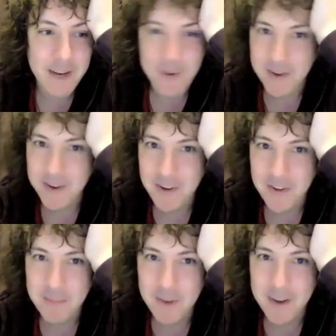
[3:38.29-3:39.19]
quite
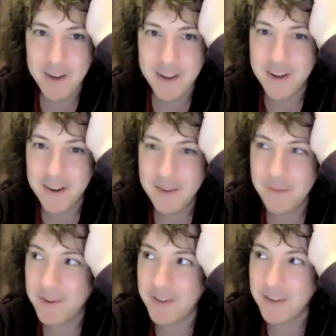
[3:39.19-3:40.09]
decent money,
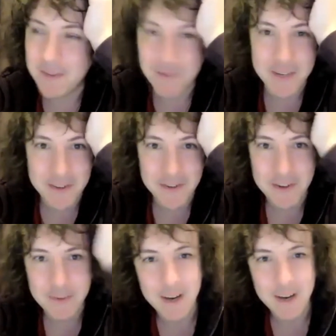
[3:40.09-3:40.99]
which is not
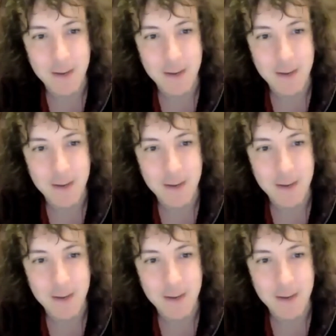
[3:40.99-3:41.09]
too bad.